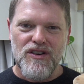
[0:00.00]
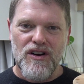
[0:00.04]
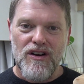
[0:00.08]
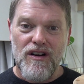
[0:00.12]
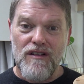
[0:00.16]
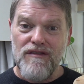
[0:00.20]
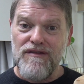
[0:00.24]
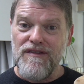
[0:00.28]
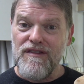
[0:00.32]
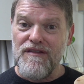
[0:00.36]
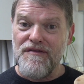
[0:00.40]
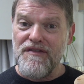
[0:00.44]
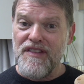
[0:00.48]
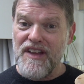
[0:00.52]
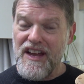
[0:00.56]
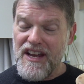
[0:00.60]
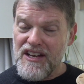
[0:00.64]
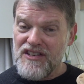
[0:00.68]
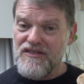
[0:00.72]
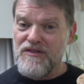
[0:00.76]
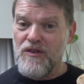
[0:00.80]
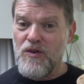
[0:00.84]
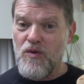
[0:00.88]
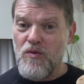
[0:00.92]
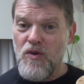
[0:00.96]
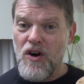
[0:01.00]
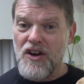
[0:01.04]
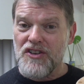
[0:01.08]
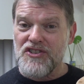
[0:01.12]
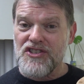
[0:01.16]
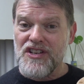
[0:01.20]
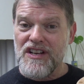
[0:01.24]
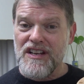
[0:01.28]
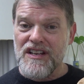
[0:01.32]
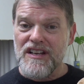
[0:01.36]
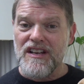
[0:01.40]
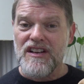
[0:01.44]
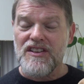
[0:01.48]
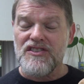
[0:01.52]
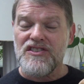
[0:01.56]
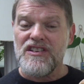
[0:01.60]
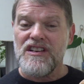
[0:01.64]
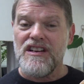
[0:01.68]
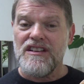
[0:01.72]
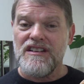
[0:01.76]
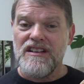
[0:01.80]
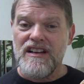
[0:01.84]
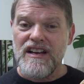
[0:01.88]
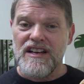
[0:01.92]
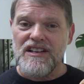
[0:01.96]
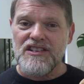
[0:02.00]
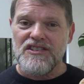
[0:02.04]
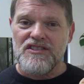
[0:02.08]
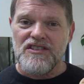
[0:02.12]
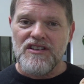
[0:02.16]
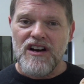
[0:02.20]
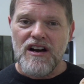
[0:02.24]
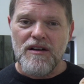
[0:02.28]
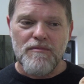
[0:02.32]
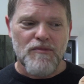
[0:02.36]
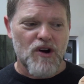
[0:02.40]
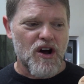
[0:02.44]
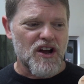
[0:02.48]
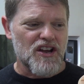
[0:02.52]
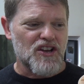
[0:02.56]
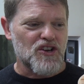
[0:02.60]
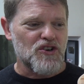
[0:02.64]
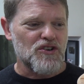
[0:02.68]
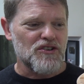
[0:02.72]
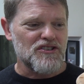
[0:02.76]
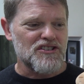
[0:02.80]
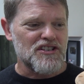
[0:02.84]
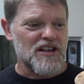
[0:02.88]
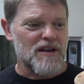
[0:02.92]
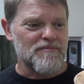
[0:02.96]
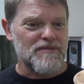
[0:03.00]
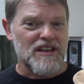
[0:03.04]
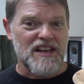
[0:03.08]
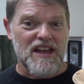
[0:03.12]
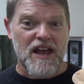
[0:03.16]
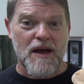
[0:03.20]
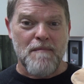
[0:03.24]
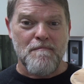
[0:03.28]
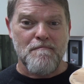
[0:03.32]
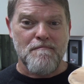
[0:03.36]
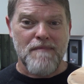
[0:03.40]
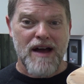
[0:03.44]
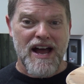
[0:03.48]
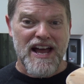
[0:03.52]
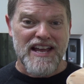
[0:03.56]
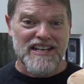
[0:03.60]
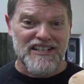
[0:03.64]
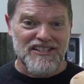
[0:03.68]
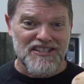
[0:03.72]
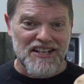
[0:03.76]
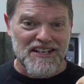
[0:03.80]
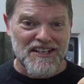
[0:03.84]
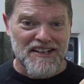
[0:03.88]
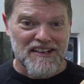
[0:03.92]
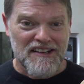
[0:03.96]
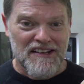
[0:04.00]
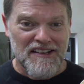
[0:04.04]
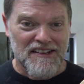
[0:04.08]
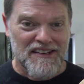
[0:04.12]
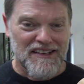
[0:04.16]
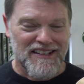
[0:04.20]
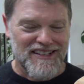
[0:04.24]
off. Thanks for watching. I'll see you next time I cook something amazing.